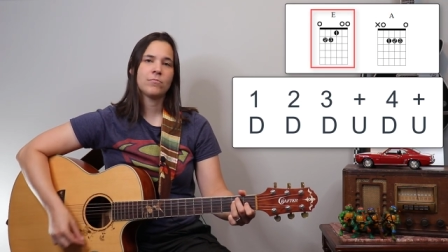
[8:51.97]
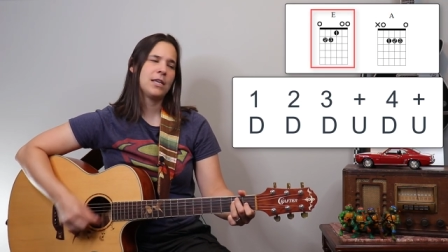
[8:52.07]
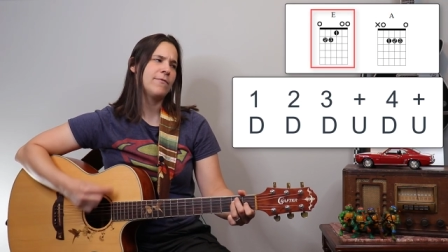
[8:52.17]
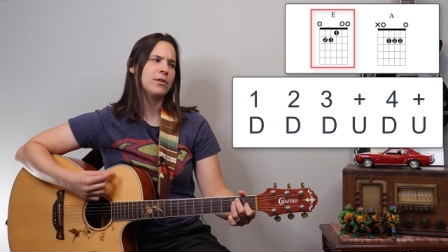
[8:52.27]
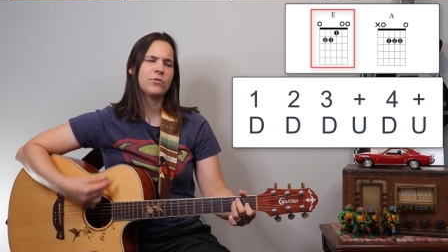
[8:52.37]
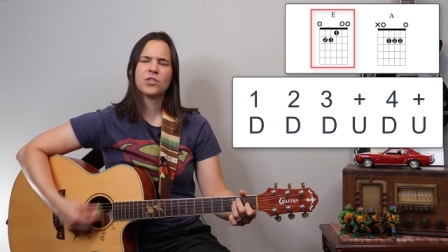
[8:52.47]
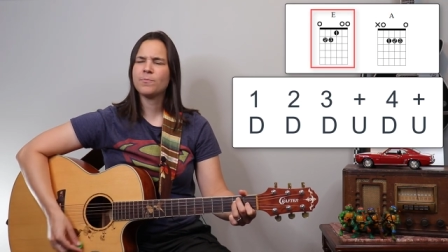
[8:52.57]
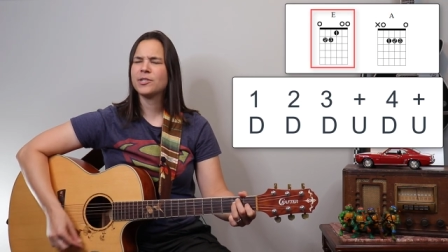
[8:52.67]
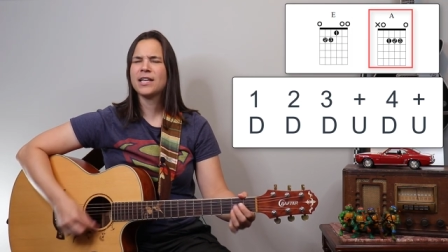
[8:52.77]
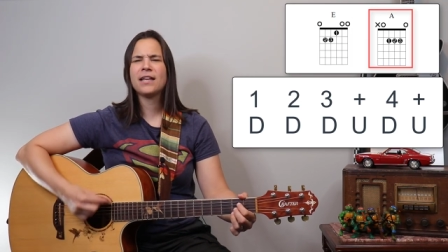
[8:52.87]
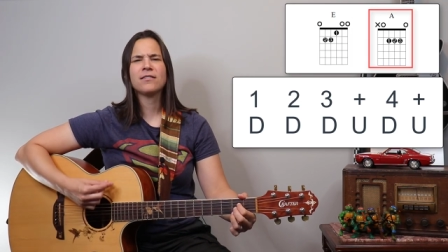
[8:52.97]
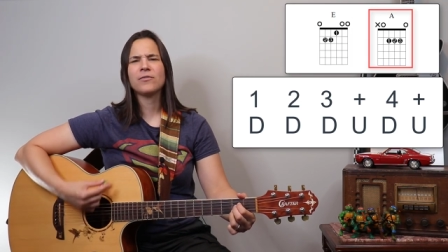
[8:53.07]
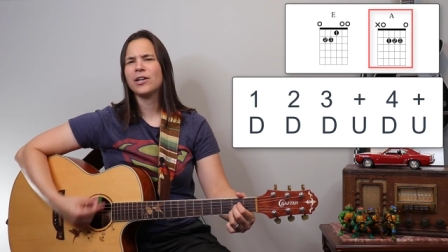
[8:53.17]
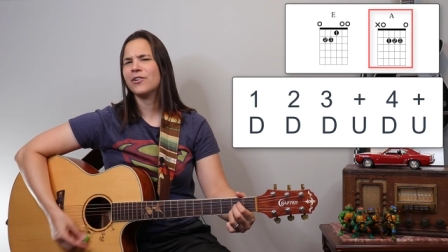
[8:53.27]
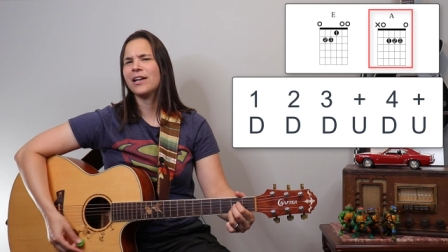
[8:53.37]
Even just pretend,
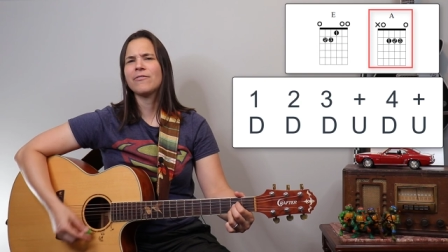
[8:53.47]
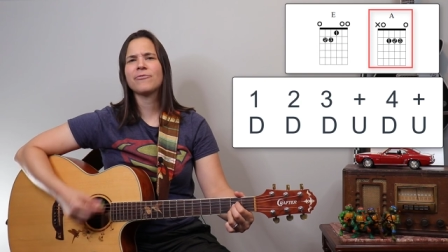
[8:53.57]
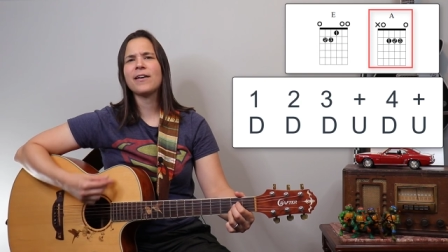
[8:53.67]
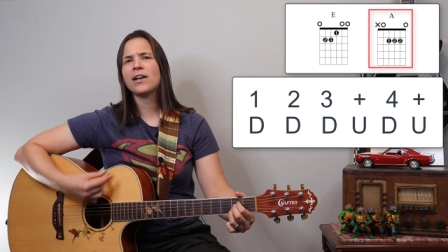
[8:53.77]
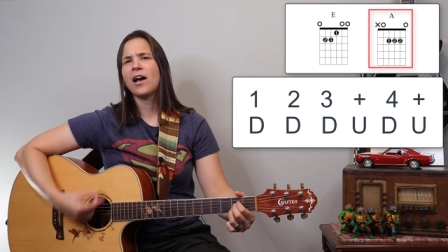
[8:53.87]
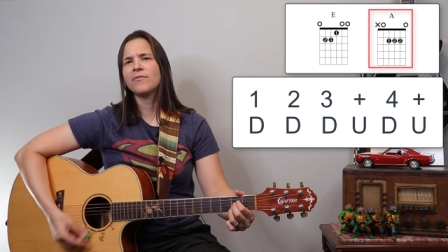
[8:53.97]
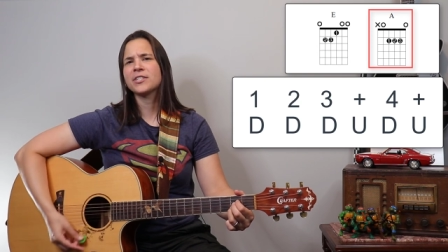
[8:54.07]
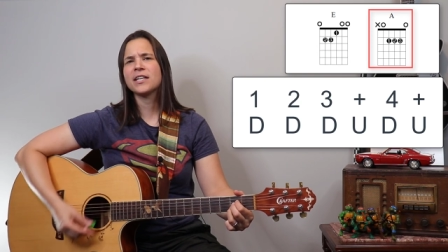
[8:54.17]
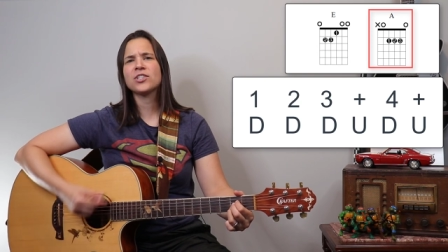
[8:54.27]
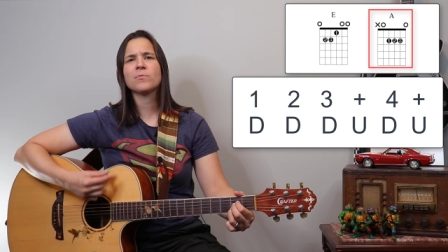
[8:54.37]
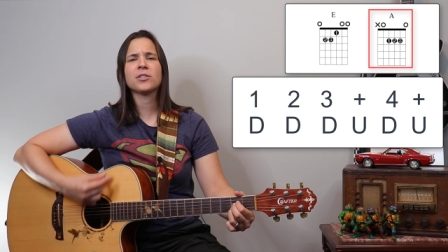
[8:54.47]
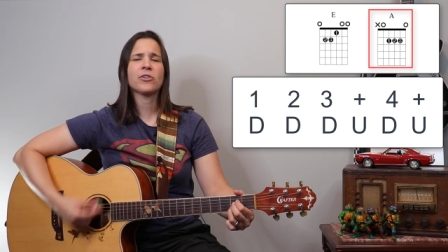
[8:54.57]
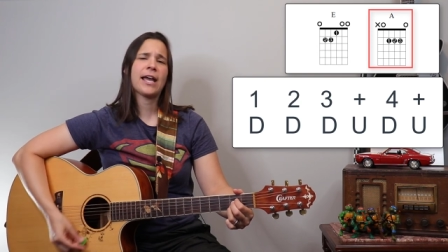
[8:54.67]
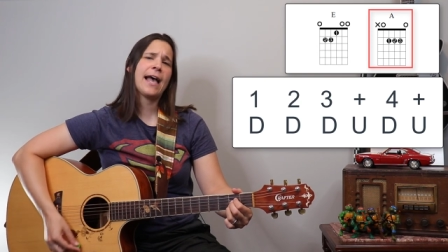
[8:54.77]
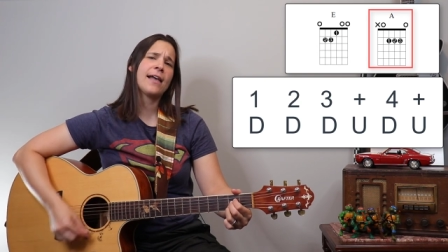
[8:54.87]
you know, you can have a fake conversation with your
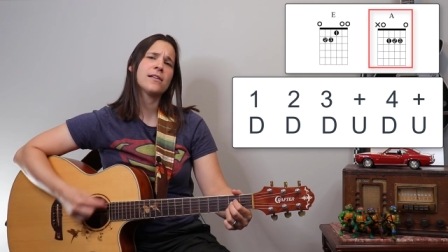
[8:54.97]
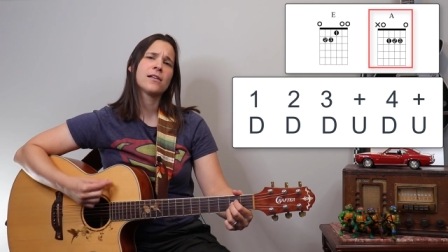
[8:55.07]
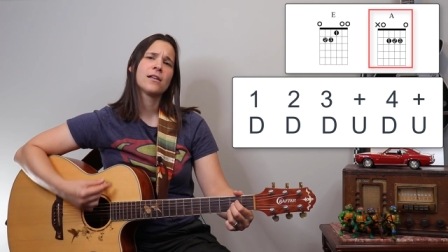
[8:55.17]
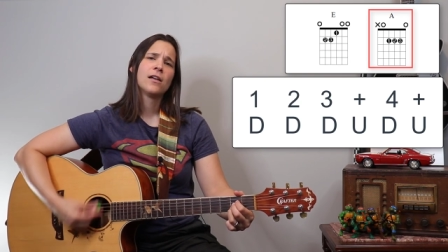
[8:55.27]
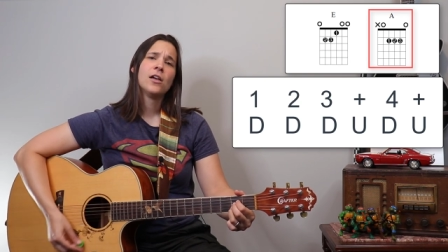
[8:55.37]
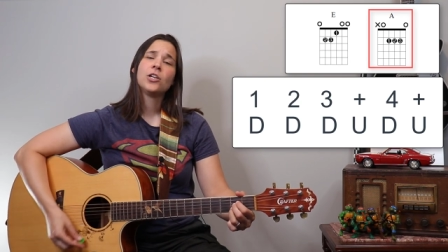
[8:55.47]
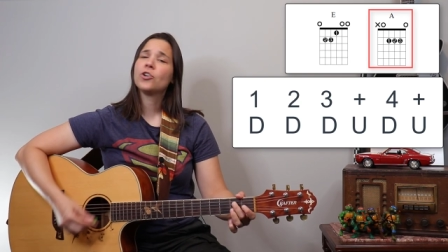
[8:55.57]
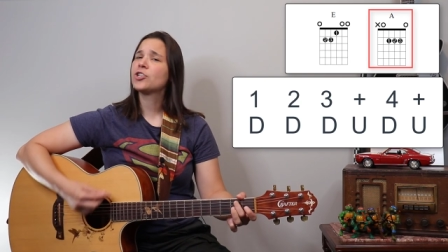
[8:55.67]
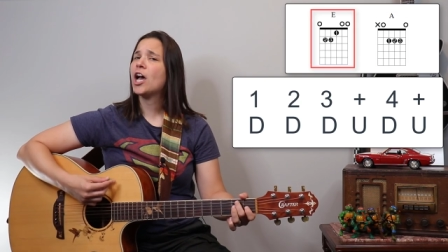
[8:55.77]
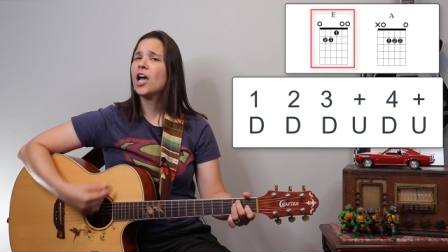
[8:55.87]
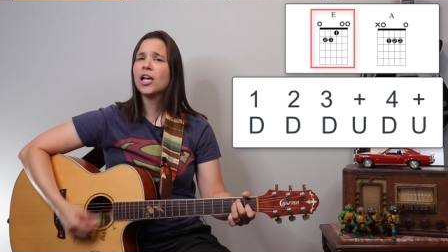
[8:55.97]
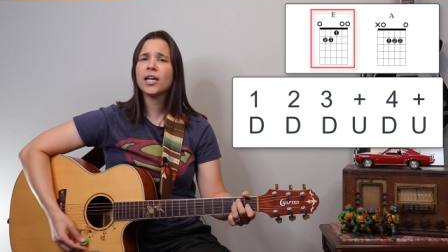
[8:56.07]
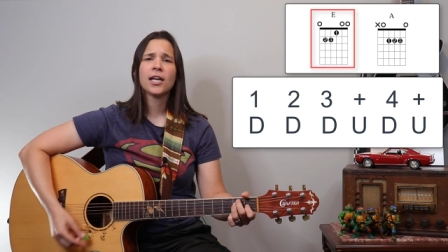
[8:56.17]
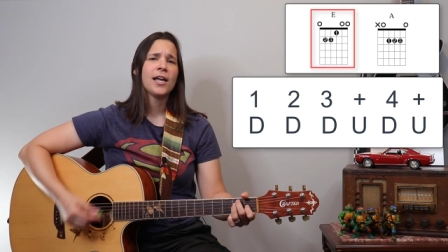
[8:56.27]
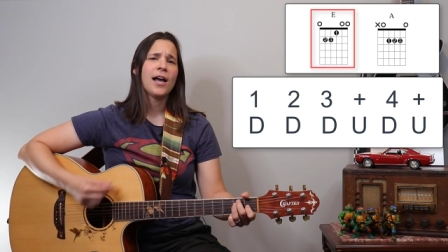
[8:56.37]
cat, your dog,
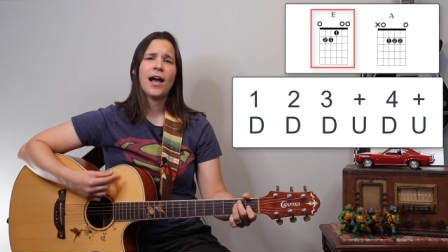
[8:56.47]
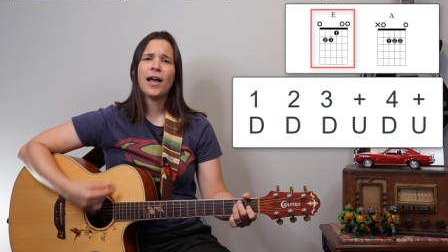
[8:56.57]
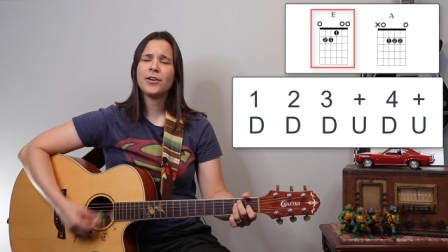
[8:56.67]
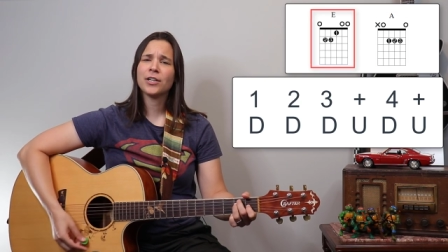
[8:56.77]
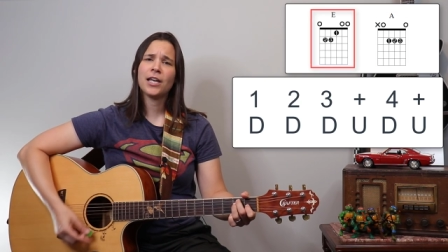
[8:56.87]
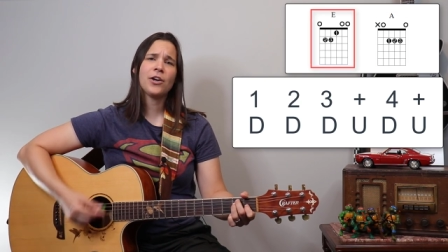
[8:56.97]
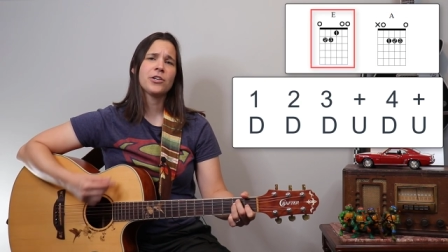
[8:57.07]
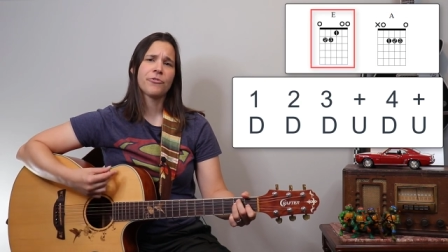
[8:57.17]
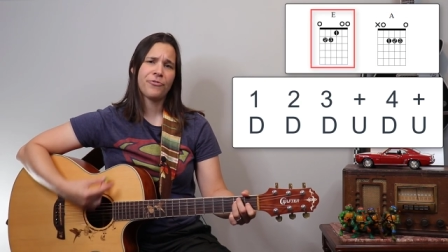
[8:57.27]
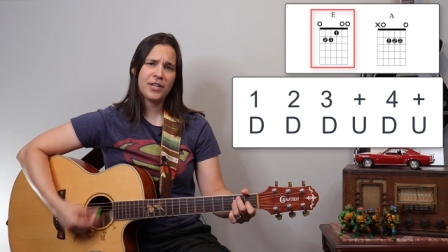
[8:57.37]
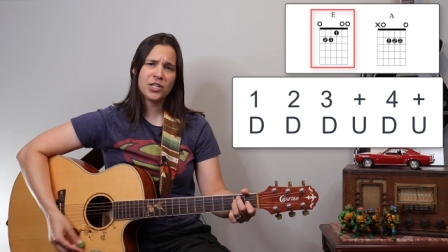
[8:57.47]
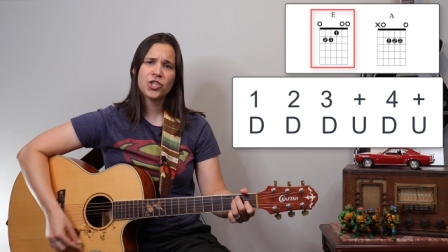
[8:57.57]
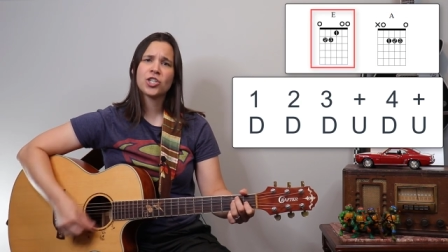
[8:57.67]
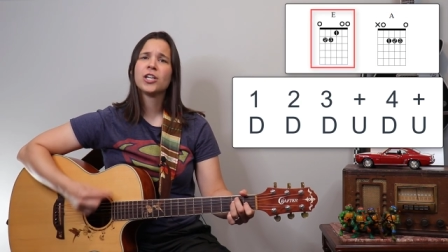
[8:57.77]
I don't care, your fish.